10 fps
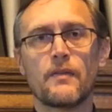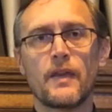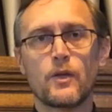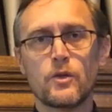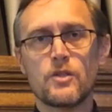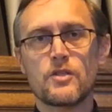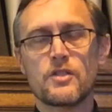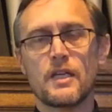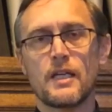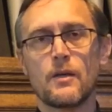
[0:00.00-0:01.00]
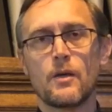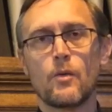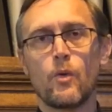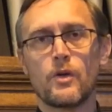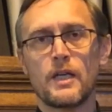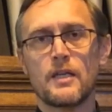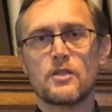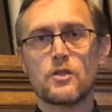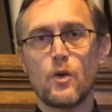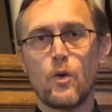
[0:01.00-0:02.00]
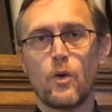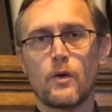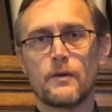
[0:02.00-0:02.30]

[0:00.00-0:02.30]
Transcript: they couldn't see what he saw.